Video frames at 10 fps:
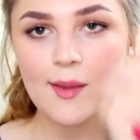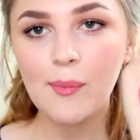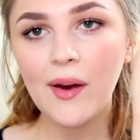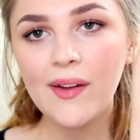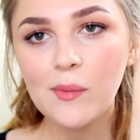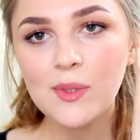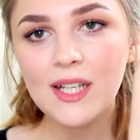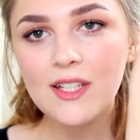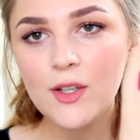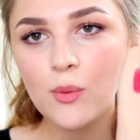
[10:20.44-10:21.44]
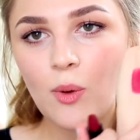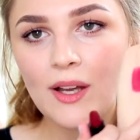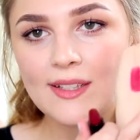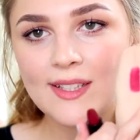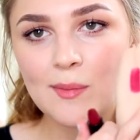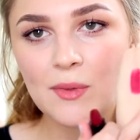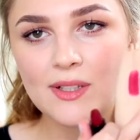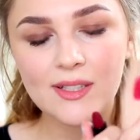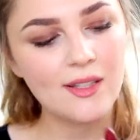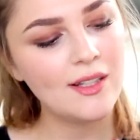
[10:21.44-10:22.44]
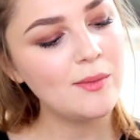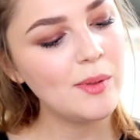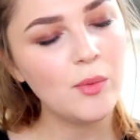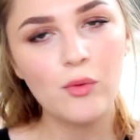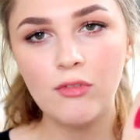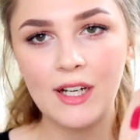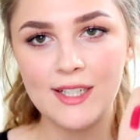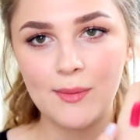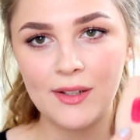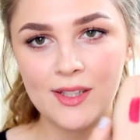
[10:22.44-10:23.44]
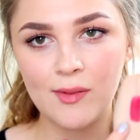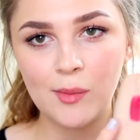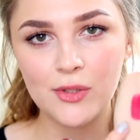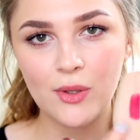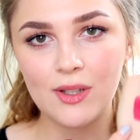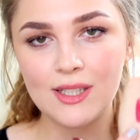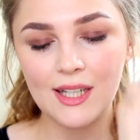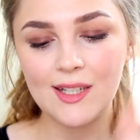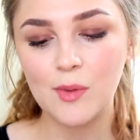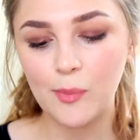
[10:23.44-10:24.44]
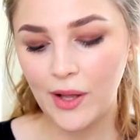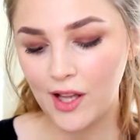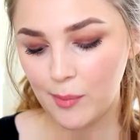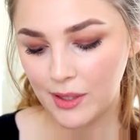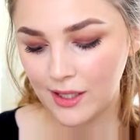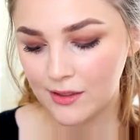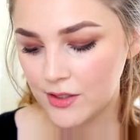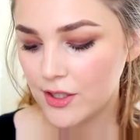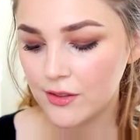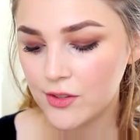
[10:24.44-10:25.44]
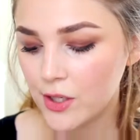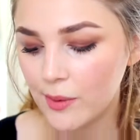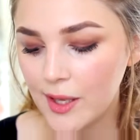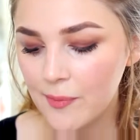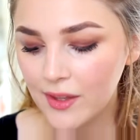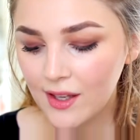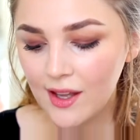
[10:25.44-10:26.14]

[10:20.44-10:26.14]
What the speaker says: the Berry M one's actually quite similar. It's a little bit more reddy, whereas the Rimmel's got a slightly more purpley undertone to it.